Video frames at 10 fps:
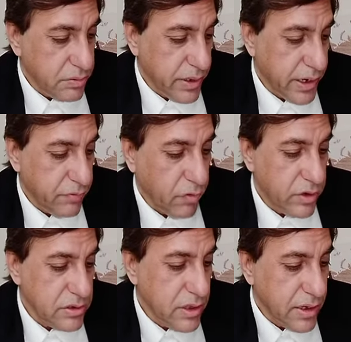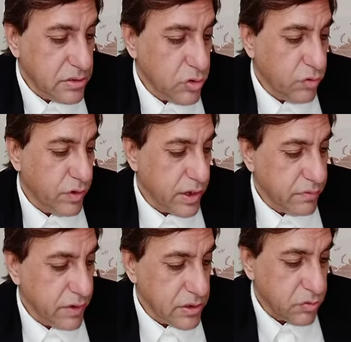for which there is no forgiveness
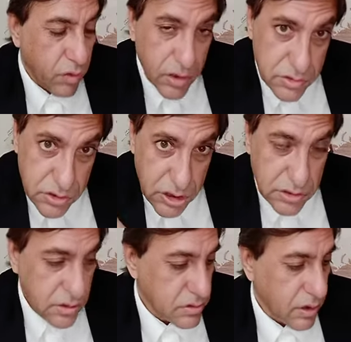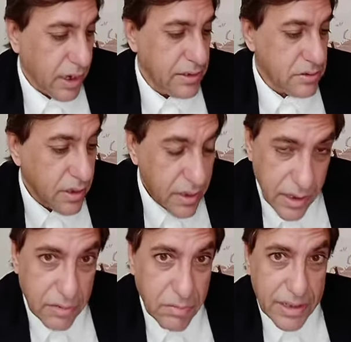once Jesus Christ in
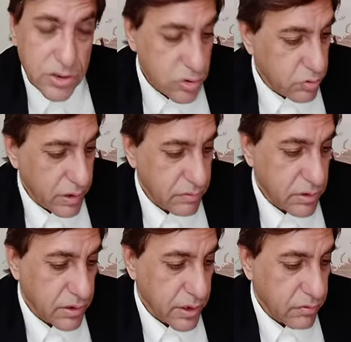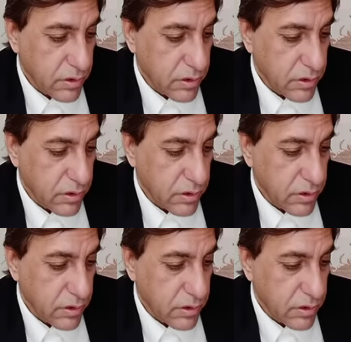Matthew 12 31.